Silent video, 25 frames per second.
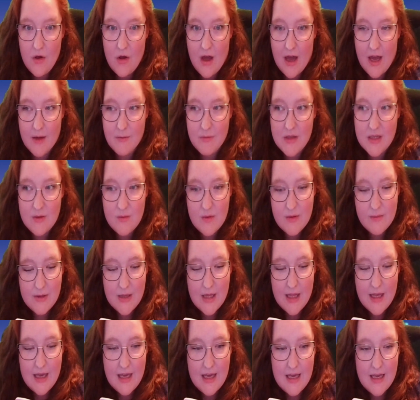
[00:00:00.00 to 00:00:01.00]
I'm going to be
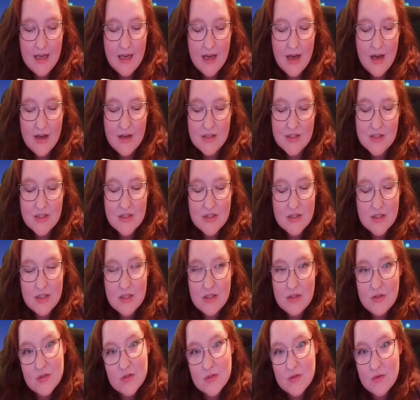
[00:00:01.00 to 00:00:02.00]
playing uh, the
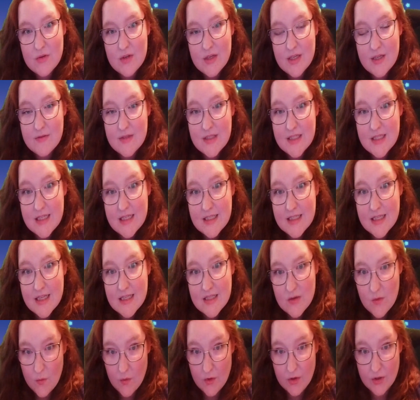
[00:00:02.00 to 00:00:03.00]
new story of
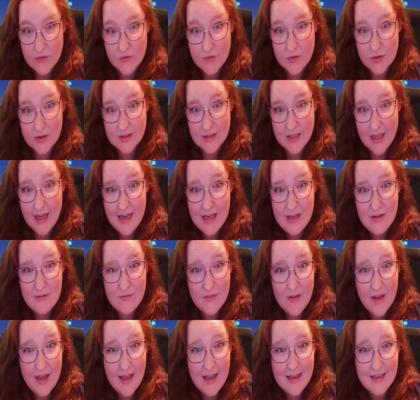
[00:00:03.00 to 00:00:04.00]
Seasons, A Wonderful Life,
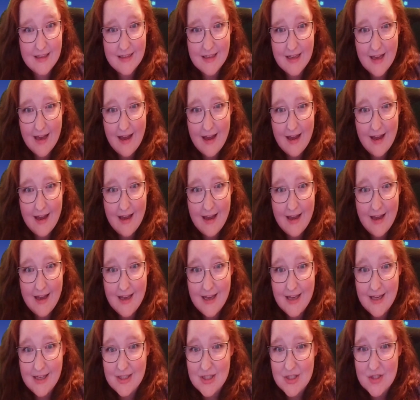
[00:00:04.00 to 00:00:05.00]
and
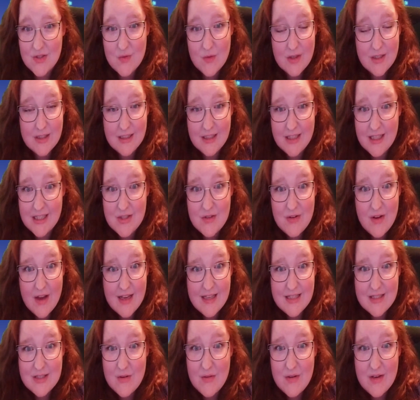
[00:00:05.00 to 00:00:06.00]
I just wanted to let you
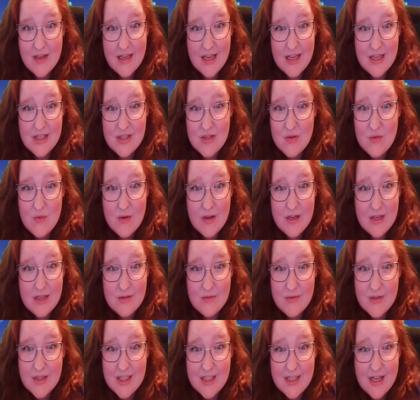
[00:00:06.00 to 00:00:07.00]
guys know in case you wanted to
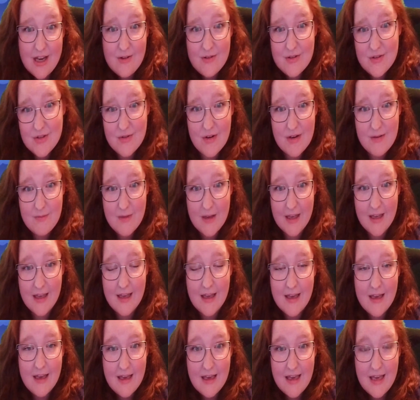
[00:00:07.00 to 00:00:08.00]
reach out and join me.
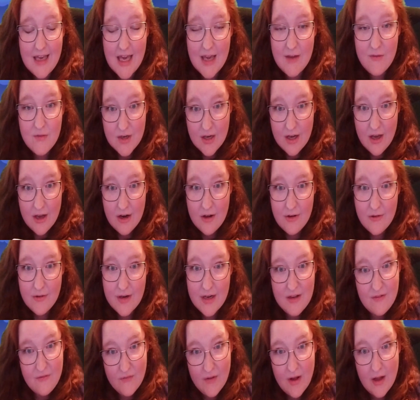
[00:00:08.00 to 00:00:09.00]
If you're not
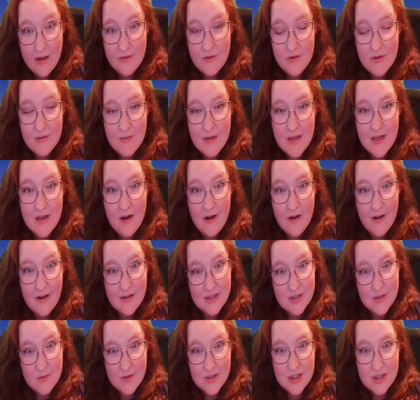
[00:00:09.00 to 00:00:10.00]
already following me
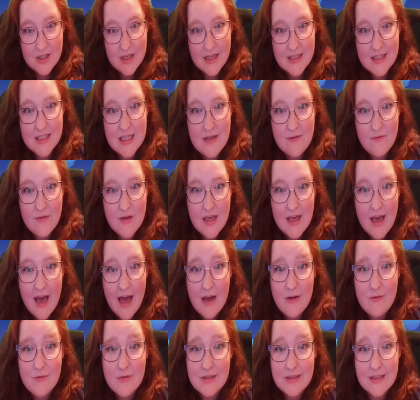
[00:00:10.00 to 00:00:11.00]
on twitch.tv,
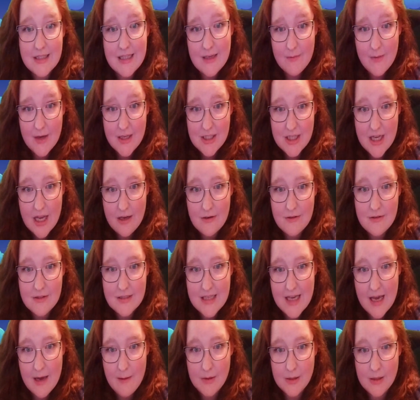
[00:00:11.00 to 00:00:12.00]
I will link my channel
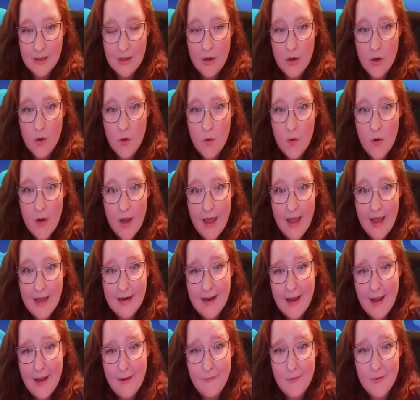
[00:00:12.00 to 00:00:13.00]
down below, and
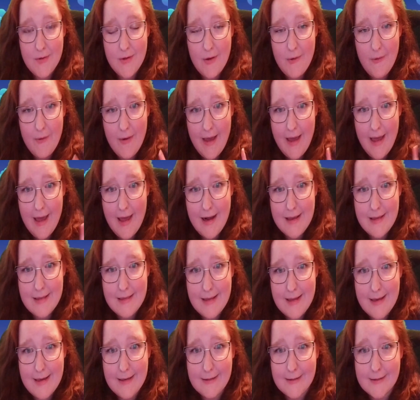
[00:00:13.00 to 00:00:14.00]
I will go ahead and
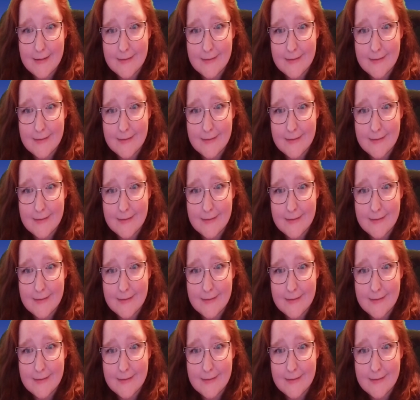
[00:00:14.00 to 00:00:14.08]
like